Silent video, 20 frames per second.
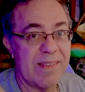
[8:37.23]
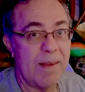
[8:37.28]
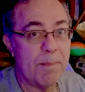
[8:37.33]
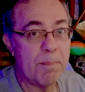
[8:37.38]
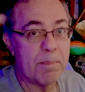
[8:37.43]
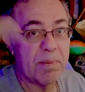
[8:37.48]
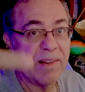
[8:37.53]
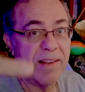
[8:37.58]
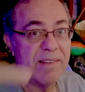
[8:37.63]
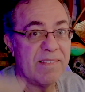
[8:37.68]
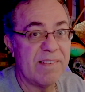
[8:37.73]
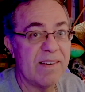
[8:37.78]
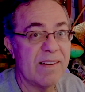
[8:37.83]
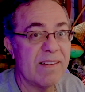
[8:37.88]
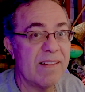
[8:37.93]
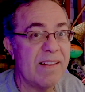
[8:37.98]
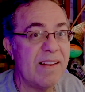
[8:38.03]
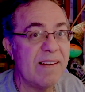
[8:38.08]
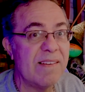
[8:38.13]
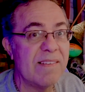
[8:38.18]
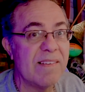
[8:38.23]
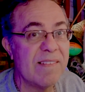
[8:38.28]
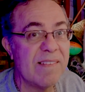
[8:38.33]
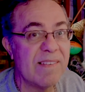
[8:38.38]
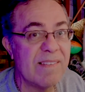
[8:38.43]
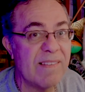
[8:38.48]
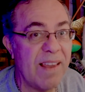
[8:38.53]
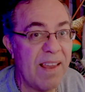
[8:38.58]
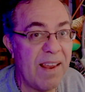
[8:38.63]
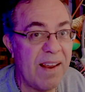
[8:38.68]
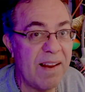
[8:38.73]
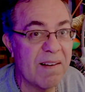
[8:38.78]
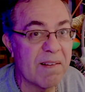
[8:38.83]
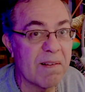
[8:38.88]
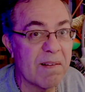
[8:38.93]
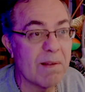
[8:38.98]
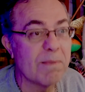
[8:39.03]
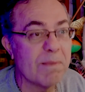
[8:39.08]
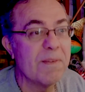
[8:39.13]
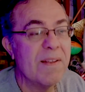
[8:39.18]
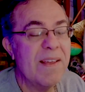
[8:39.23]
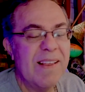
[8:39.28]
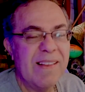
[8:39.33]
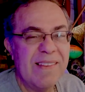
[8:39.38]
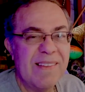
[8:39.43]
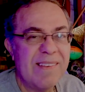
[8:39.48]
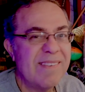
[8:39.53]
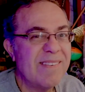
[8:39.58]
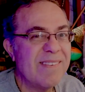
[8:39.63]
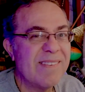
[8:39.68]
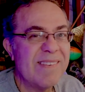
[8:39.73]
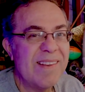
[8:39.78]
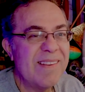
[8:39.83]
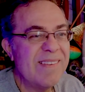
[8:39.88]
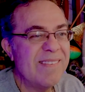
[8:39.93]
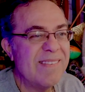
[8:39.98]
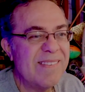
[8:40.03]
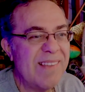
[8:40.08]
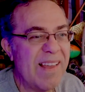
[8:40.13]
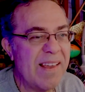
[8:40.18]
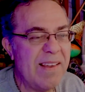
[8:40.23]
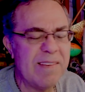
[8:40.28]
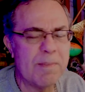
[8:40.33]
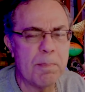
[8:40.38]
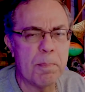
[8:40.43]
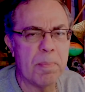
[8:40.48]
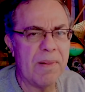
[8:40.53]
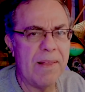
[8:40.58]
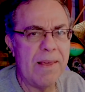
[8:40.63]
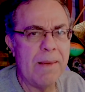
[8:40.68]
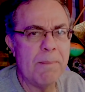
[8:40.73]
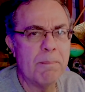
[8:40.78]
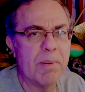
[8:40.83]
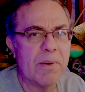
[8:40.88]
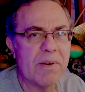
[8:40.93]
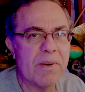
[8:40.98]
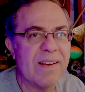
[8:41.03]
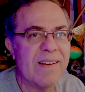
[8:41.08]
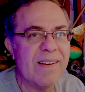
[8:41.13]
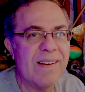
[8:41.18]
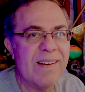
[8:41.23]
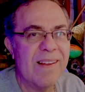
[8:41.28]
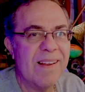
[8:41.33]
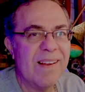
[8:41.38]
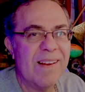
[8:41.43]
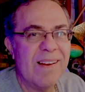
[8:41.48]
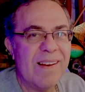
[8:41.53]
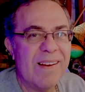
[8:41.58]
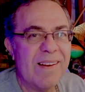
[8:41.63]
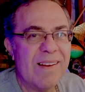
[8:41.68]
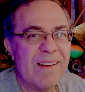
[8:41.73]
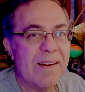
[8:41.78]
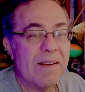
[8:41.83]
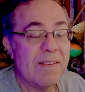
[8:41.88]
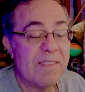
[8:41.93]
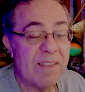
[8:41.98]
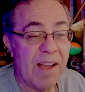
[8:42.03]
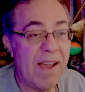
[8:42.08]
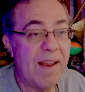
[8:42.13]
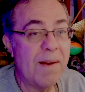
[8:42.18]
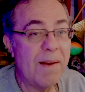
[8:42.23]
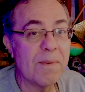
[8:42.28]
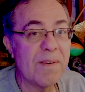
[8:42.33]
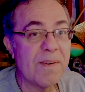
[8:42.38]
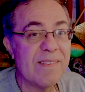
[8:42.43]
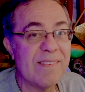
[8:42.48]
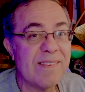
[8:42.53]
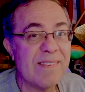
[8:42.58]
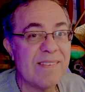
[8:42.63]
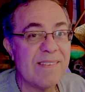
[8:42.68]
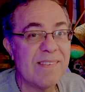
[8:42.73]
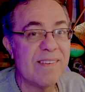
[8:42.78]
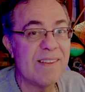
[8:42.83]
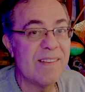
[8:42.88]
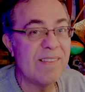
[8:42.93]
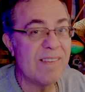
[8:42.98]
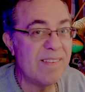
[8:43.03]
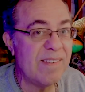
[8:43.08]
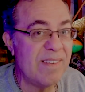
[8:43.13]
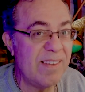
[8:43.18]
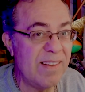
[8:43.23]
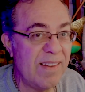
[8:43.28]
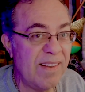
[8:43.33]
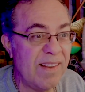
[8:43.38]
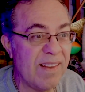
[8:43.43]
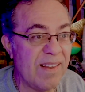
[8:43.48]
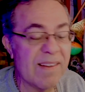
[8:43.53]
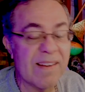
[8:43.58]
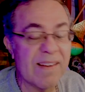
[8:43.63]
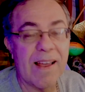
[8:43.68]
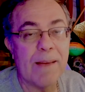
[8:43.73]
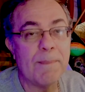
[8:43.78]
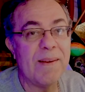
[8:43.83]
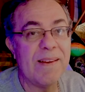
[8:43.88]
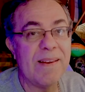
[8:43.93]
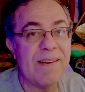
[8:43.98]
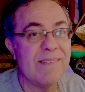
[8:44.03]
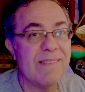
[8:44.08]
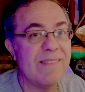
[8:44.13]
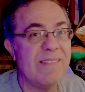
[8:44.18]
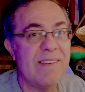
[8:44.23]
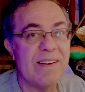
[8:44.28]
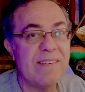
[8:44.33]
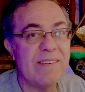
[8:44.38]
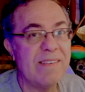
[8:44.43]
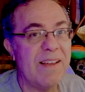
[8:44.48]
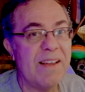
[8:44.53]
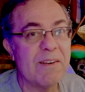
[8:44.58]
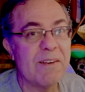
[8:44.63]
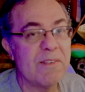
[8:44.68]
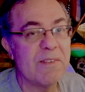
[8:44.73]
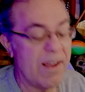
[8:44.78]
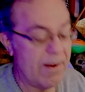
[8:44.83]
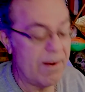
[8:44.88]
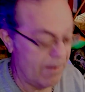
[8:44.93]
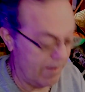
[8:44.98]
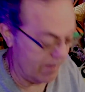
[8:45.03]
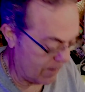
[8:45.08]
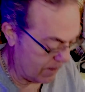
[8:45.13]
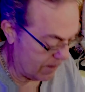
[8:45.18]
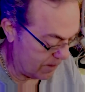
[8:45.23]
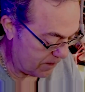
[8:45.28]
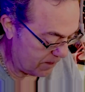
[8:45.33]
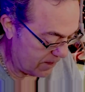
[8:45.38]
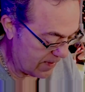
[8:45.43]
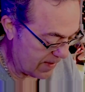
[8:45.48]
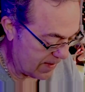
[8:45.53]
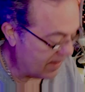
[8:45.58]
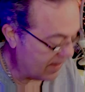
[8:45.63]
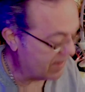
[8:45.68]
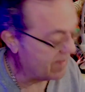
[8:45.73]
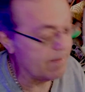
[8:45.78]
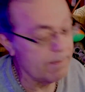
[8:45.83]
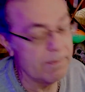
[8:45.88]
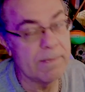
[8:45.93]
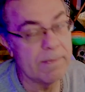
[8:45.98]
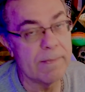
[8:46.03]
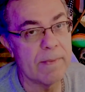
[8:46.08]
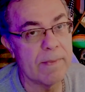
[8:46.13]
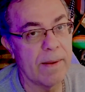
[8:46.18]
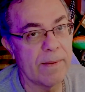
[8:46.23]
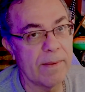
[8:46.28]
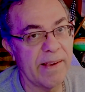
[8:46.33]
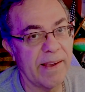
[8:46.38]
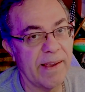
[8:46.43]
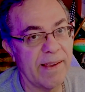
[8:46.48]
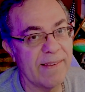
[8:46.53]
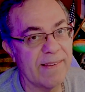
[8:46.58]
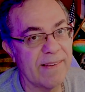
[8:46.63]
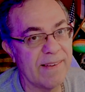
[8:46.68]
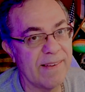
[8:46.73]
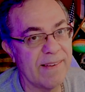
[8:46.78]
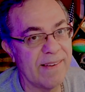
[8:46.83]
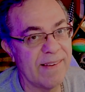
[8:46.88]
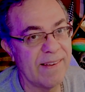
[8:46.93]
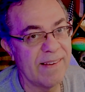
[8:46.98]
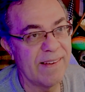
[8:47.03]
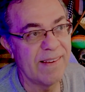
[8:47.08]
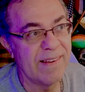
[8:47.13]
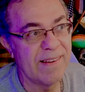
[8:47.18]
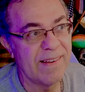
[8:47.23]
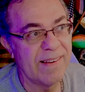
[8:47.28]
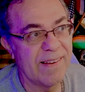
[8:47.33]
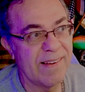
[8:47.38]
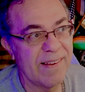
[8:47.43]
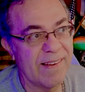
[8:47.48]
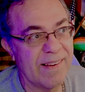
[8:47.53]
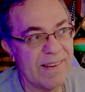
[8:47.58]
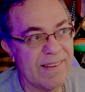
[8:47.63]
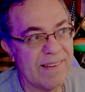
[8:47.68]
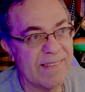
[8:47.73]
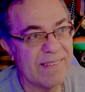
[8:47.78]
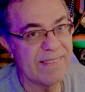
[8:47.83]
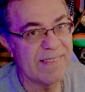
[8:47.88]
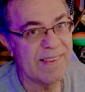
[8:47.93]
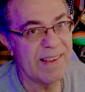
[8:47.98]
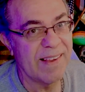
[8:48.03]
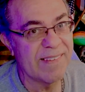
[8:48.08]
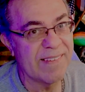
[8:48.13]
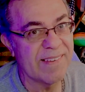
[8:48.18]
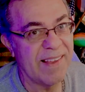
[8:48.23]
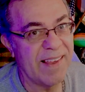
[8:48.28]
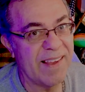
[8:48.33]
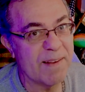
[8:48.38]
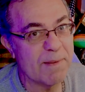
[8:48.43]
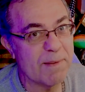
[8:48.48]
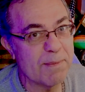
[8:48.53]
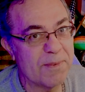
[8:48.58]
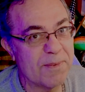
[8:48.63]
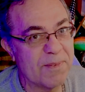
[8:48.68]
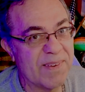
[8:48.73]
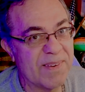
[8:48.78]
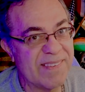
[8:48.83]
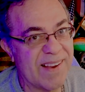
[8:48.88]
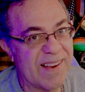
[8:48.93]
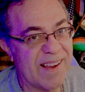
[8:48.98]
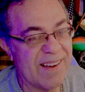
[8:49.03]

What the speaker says: They pledged allegiance to Adolf. This is exact. He's playbooking tyrants to the T. I mean, dictator tyrants. It's okay. Schedule F. Watch